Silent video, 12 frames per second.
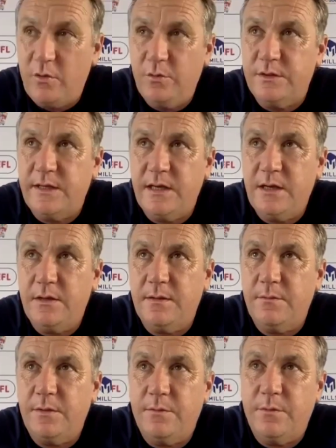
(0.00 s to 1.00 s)
always
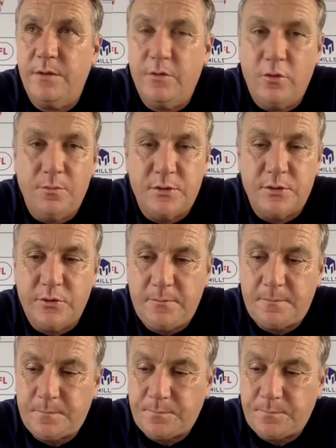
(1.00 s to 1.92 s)
do. We hope so.